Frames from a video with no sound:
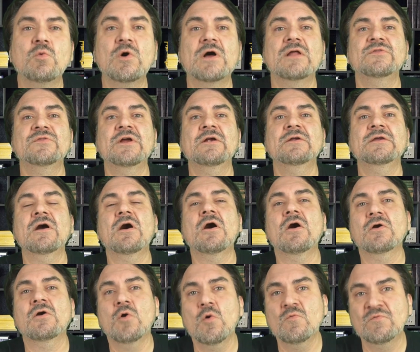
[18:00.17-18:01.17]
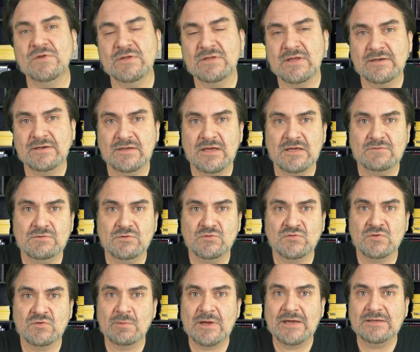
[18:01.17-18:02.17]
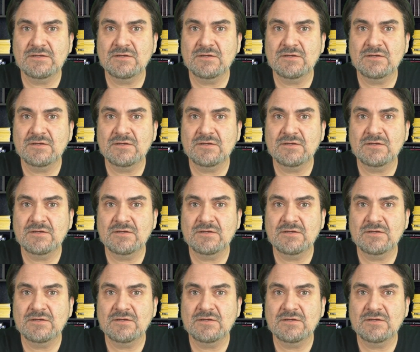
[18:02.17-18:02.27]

Well, there you are. Hopefully that gave you some